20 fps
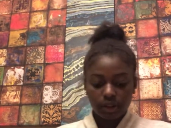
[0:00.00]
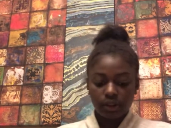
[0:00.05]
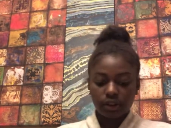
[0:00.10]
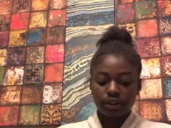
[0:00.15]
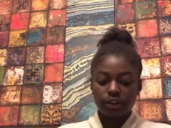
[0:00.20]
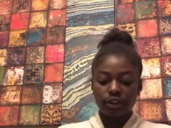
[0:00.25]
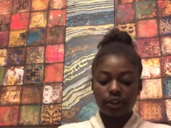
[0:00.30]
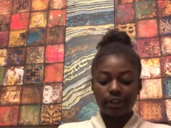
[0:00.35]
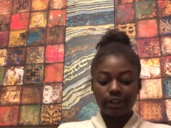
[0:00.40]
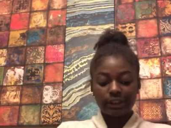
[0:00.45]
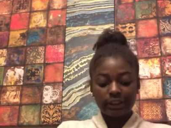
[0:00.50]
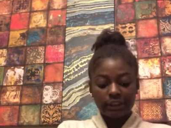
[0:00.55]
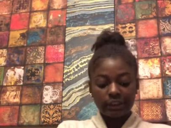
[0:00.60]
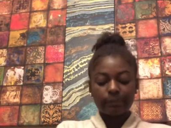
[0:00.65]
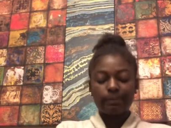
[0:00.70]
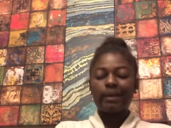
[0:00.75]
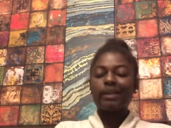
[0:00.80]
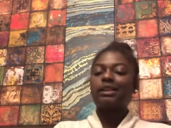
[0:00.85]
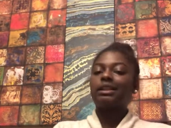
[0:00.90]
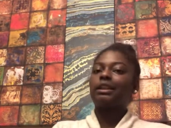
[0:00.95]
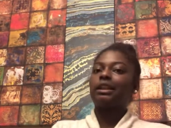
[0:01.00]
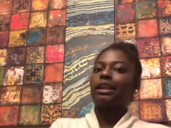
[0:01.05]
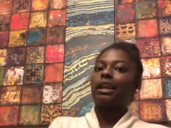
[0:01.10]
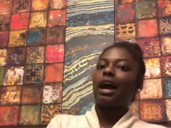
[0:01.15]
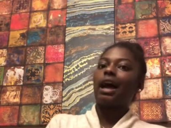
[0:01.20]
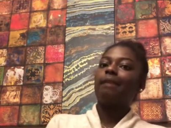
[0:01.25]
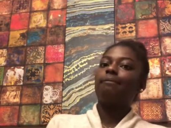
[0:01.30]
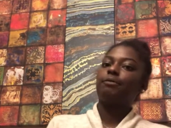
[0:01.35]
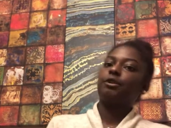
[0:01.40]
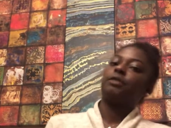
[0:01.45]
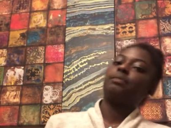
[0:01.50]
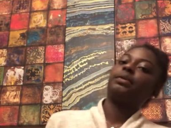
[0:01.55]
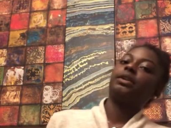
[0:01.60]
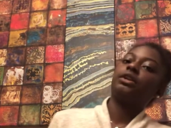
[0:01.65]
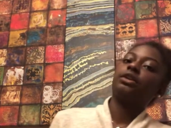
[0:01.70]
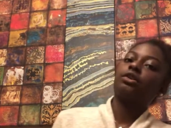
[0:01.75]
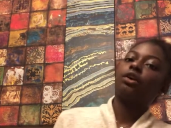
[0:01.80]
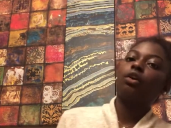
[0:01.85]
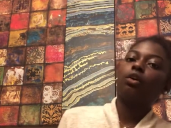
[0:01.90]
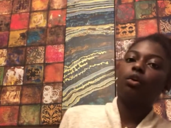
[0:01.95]
So this is basically, I'm just
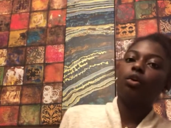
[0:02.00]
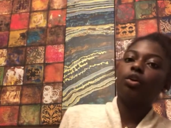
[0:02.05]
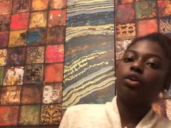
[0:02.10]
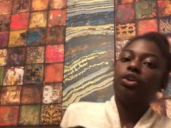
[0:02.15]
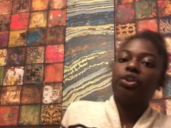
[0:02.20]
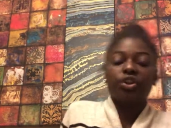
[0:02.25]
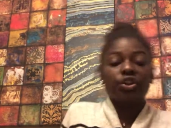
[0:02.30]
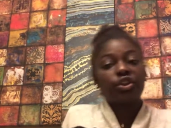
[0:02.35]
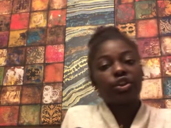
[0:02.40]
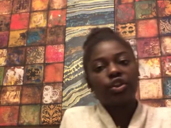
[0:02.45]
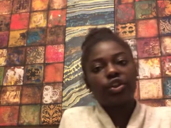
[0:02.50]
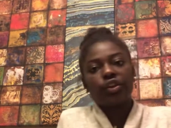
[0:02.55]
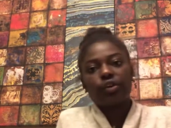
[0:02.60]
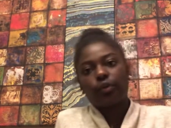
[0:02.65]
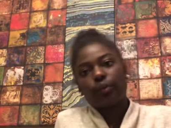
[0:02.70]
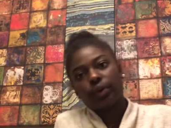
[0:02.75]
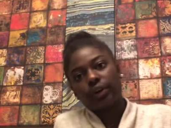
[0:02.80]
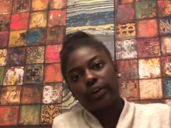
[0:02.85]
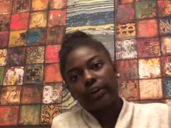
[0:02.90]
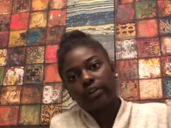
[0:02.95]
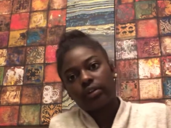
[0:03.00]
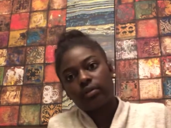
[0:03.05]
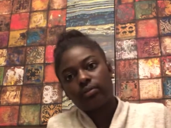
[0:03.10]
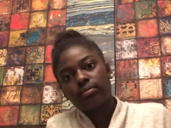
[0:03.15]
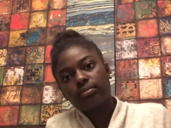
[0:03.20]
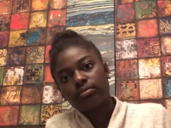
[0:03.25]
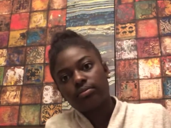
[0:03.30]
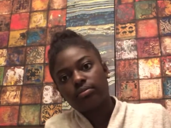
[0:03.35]
being told, you're just here to work.